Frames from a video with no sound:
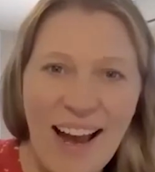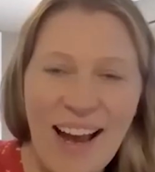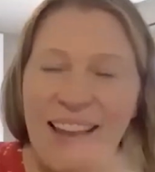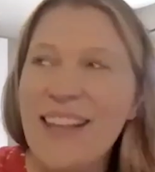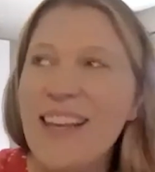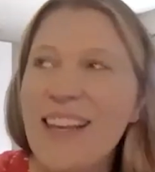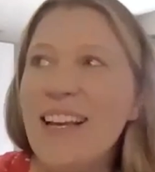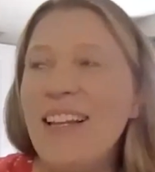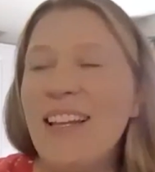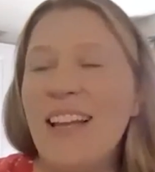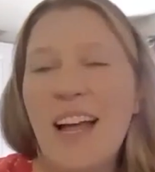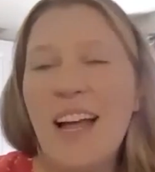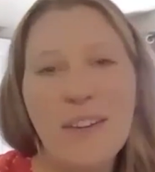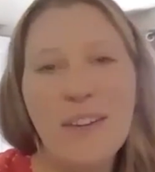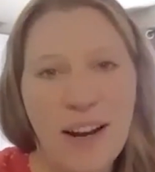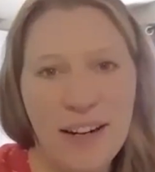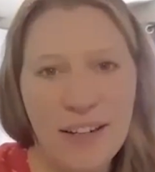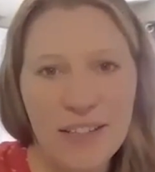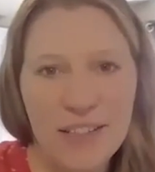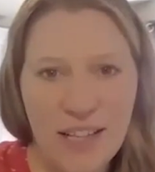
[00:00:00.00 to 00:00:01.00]
I think a lot of
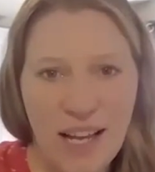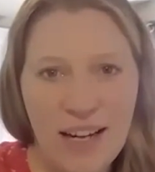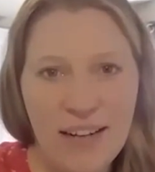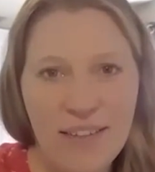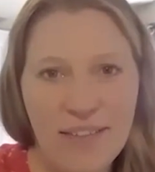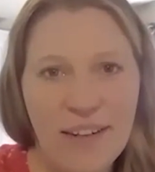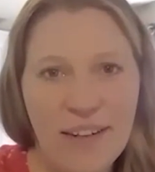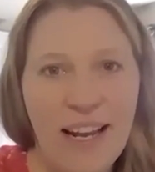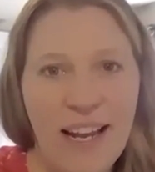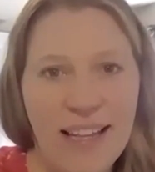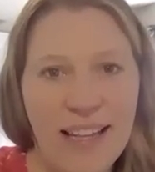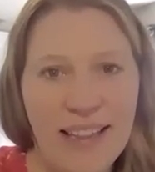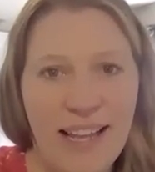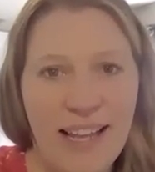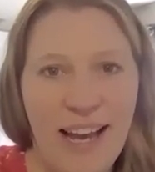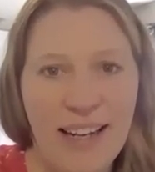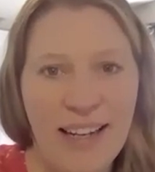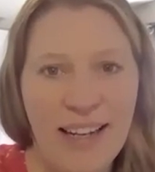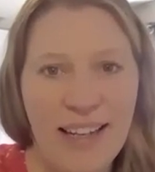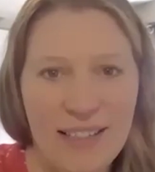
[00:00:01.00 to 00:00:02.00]
writers kind of forget
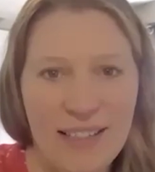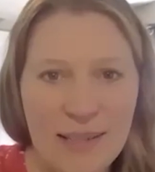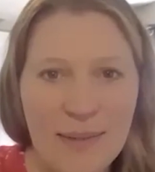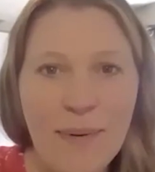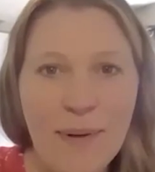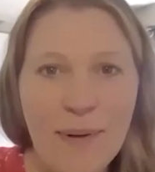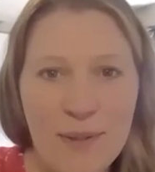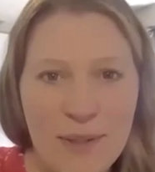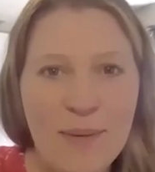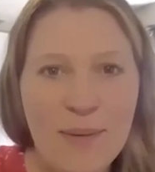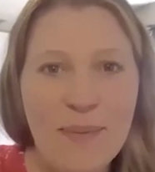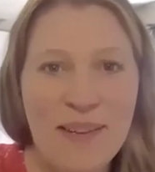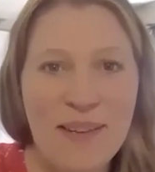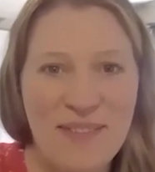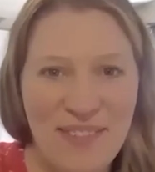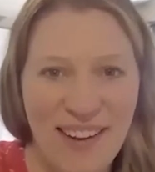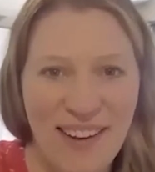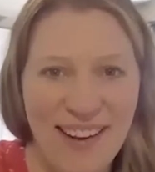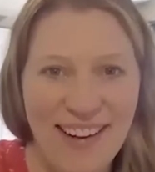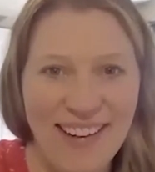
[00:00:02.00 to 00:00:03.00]
that. It's supposed to be
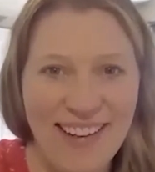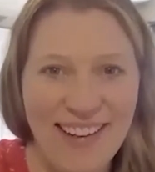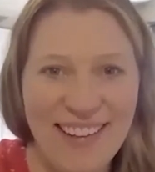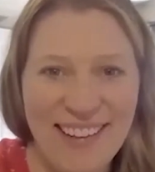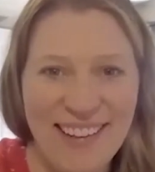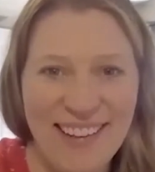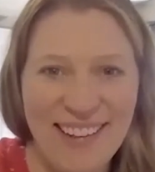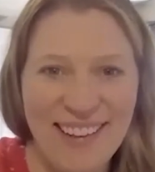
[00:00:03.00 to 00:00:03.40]
fun.